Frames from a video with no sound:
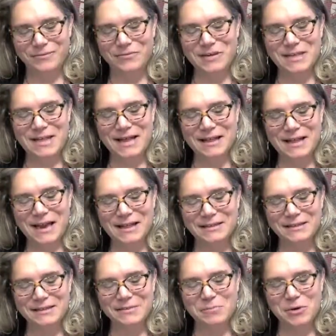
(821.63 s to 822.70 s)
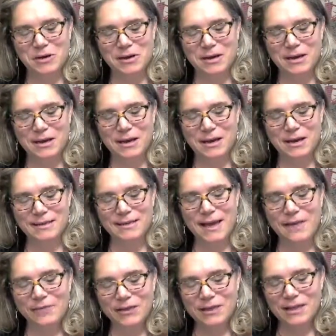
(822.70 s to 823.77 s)
Read that last part again. It's
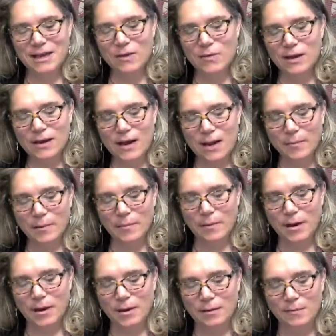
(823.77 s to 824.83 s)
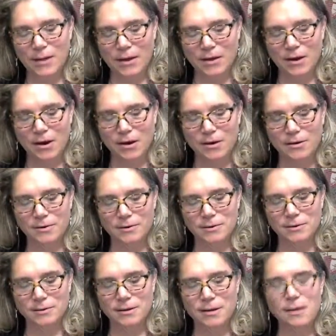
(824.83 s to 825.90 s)
everything we come upon, make
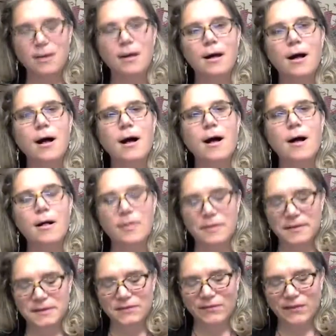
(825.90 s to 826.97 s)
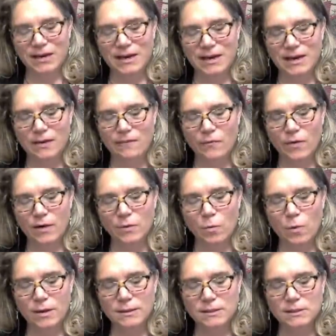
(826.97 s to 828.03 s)
ours. All this fitting of what
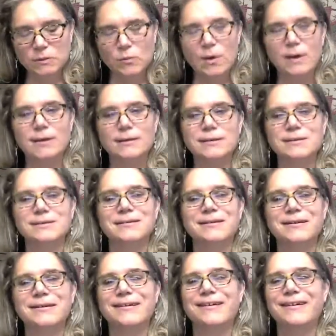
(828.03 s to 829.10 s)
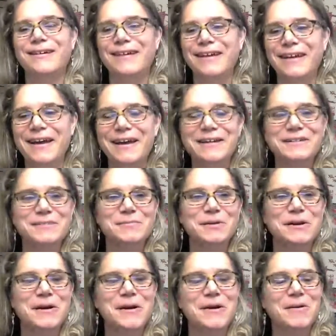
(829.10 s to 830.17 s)
once was and has
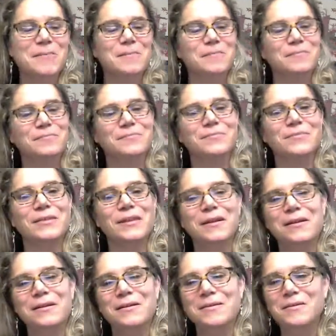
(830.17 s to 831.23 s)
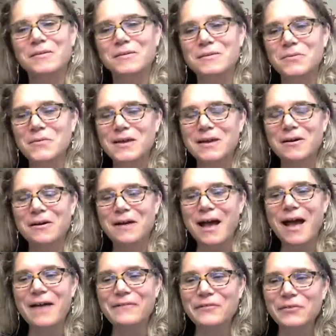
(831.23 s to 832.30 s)
become. So we are
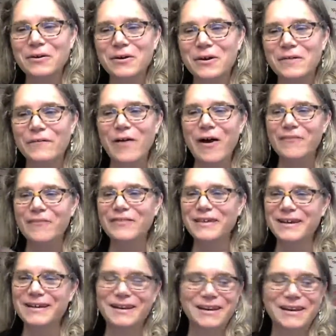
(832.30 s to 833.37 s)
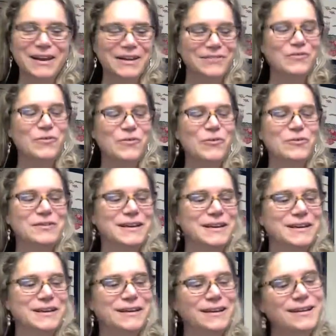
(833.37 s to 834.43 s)
ever evolving and
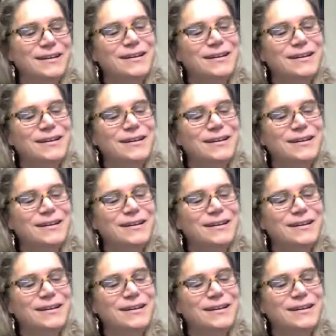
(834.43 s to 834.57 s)
unfolding.